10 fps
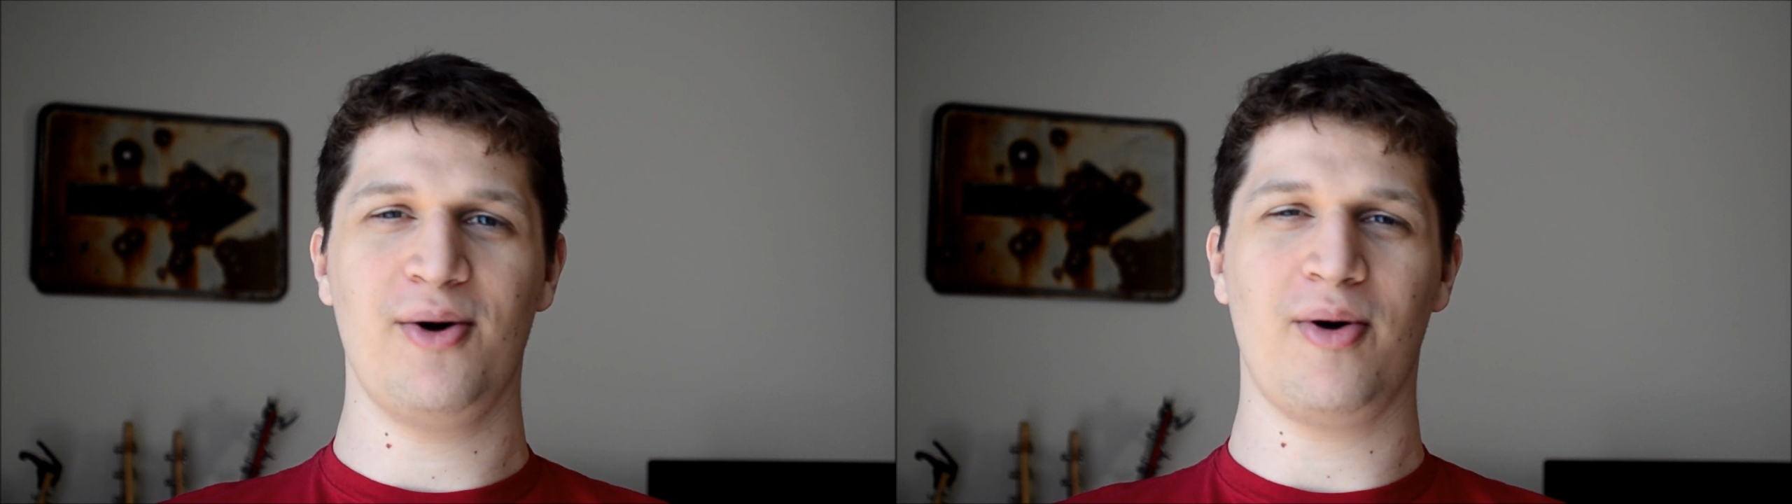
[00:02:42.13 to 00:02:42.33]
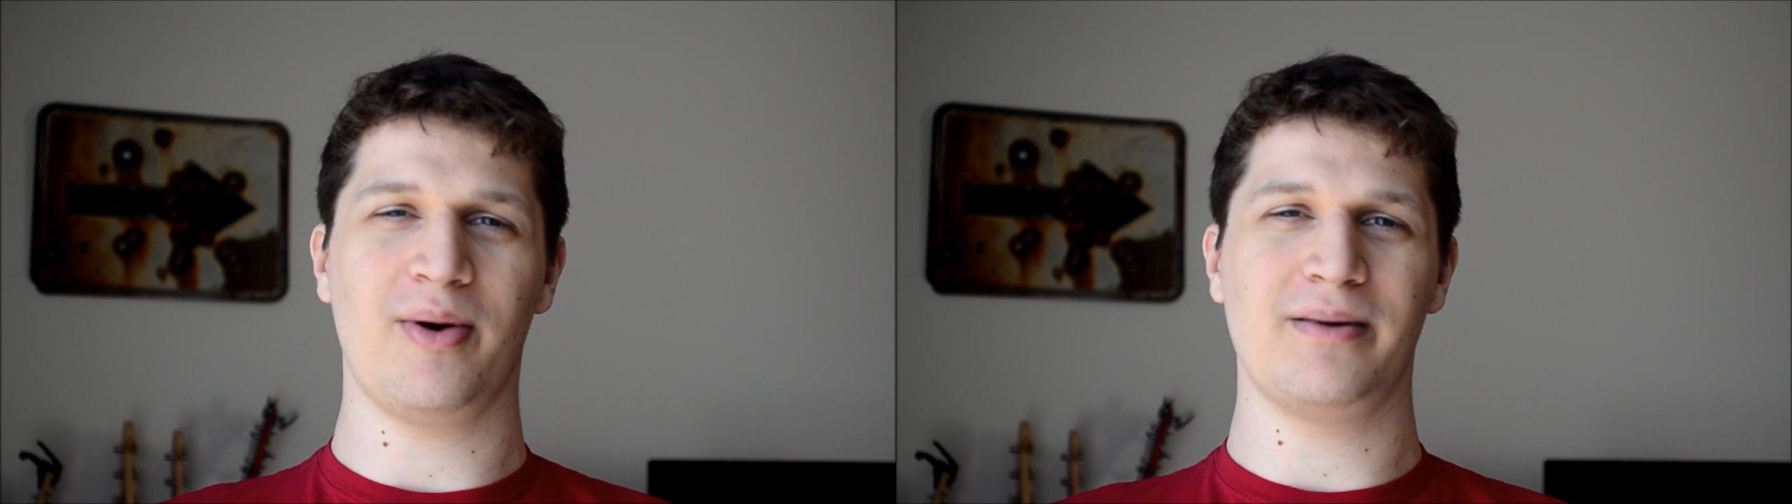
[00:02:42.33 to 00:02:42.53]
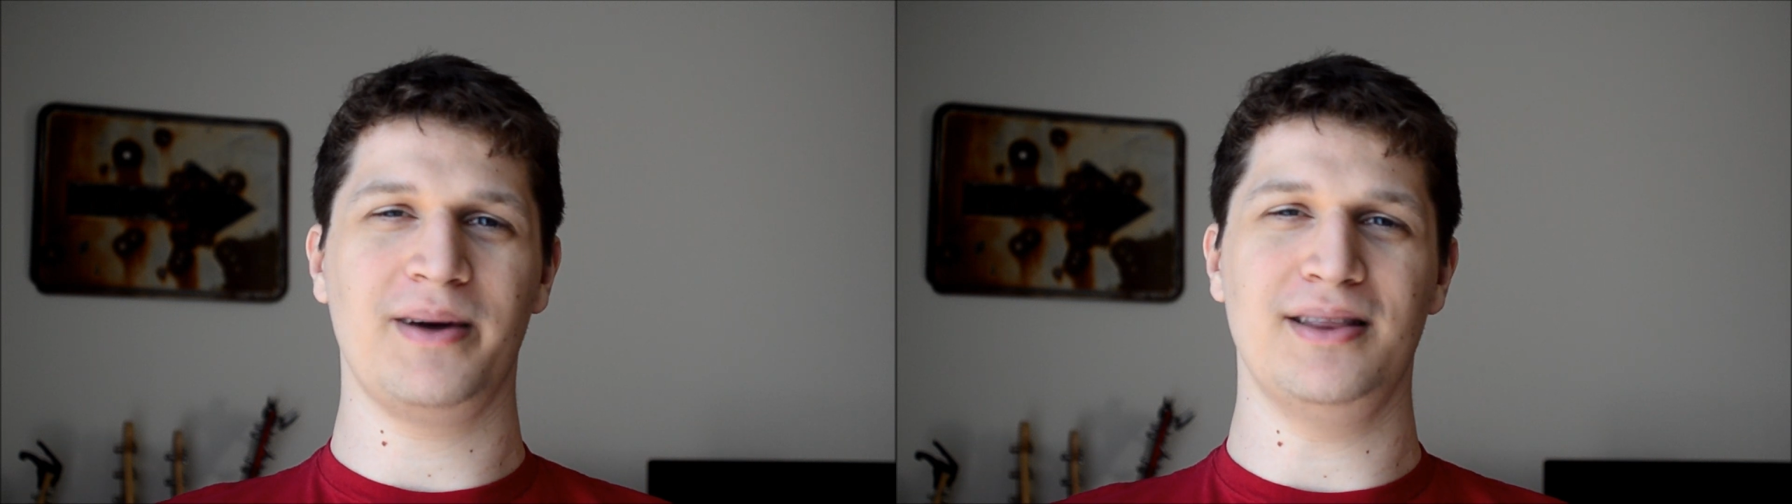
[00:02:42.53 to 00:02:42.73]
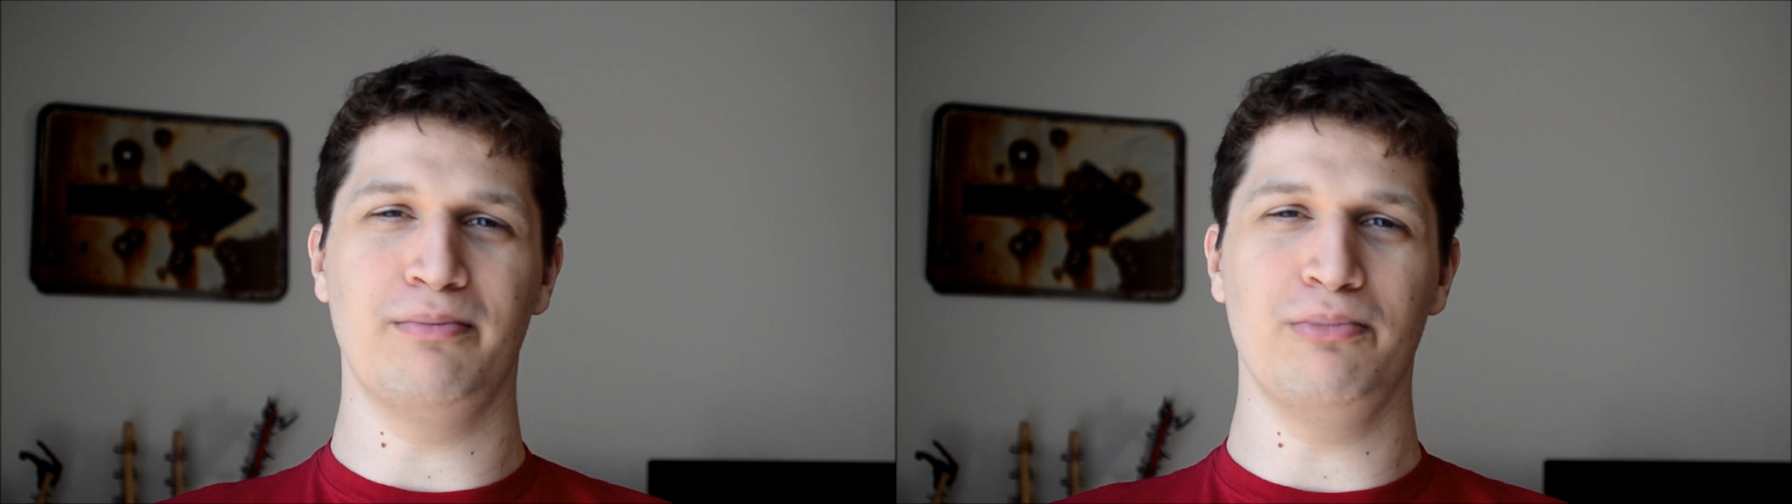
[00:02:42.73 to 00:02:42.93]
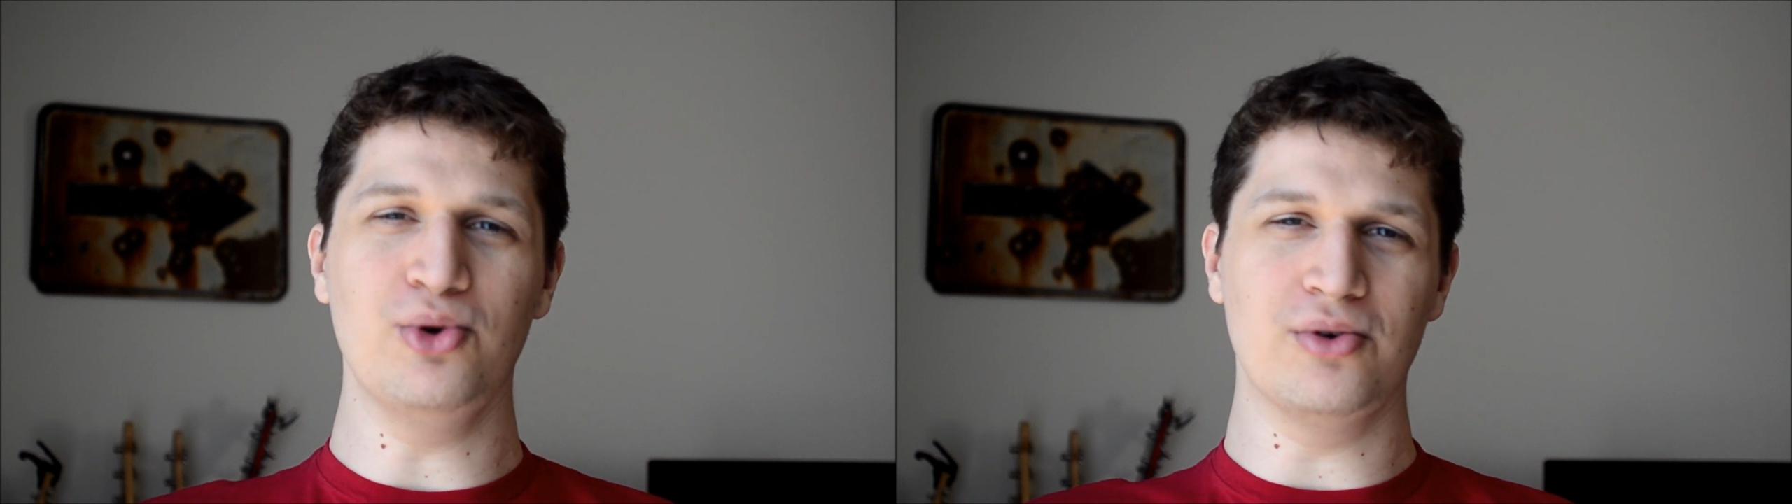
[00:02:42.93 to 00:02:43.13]
well, what am I in the
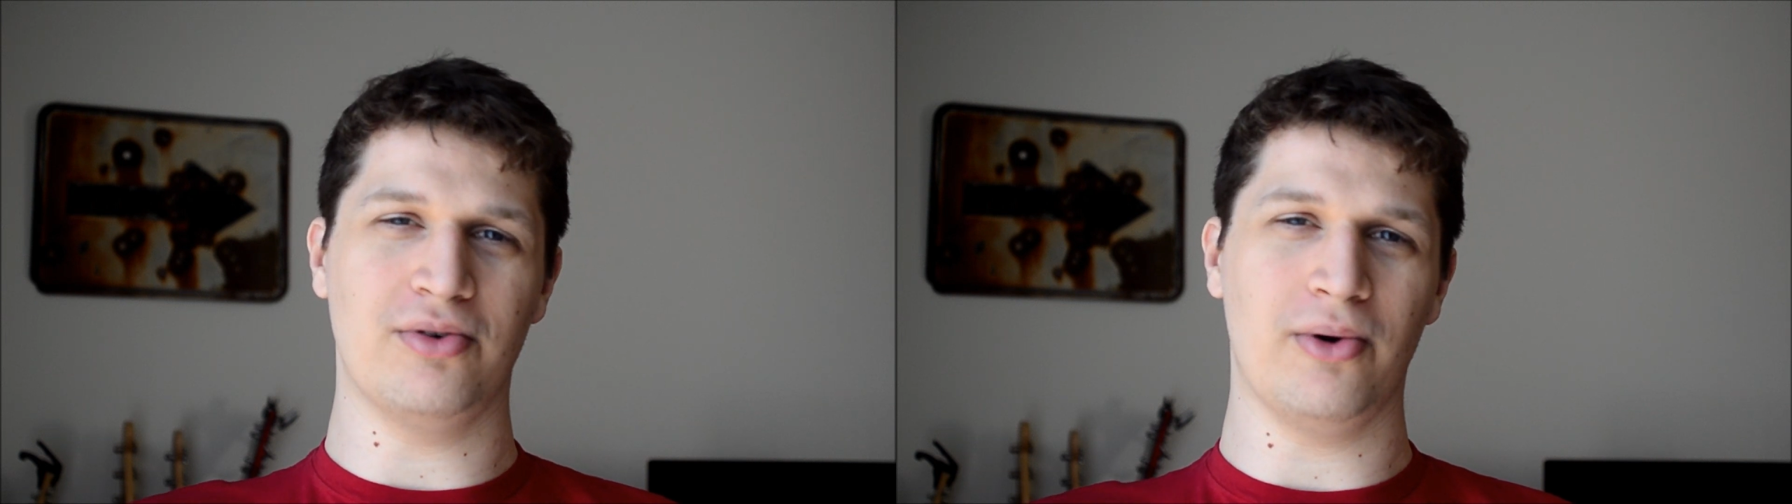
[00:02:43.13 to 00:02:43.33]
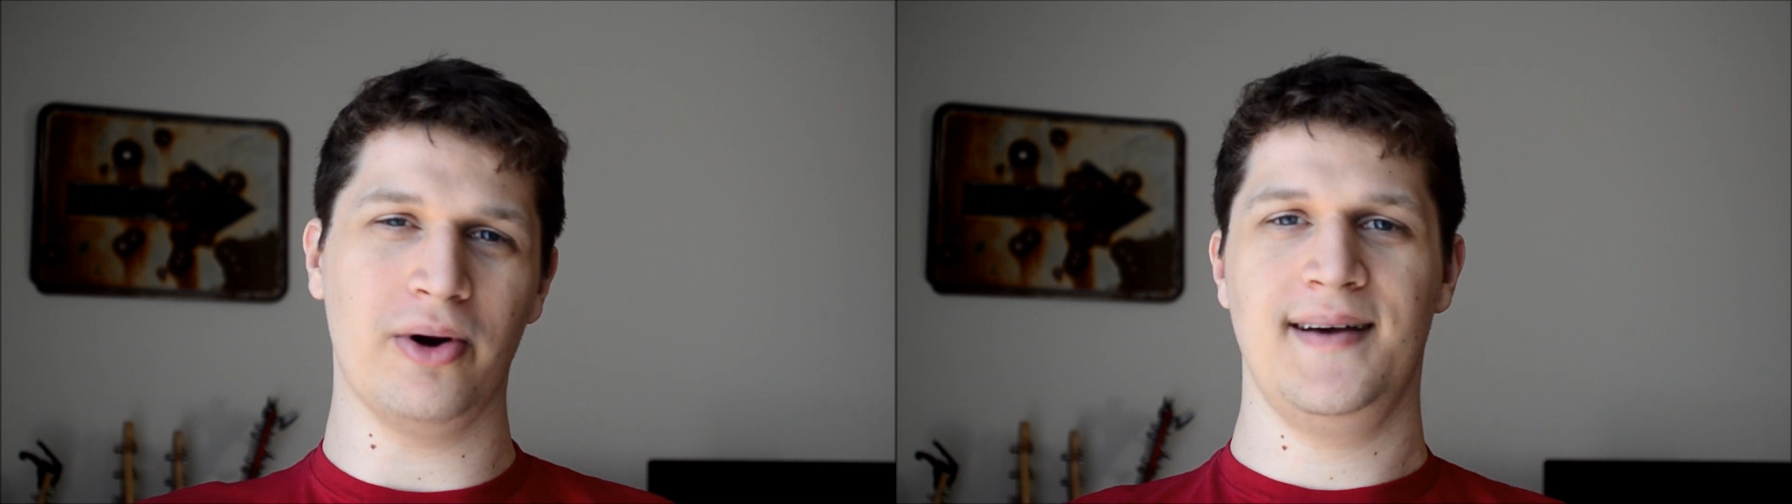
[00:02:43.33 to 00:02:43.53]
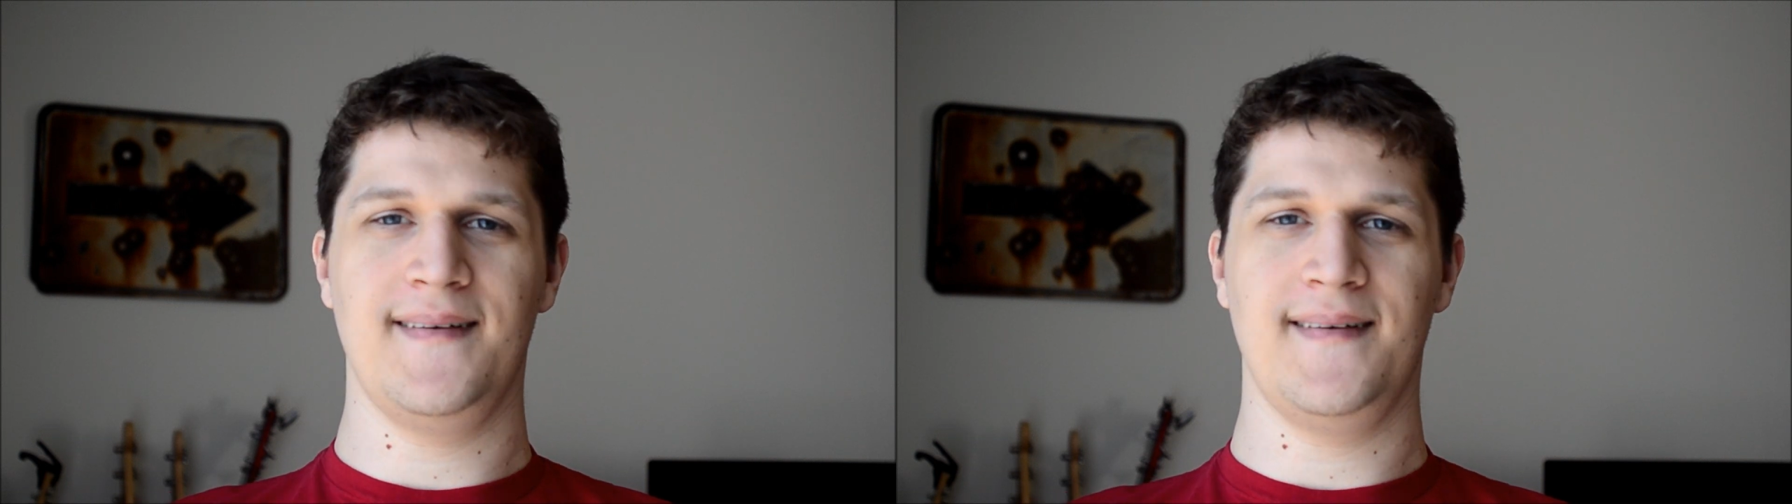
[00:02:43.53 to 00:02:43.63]
mood for?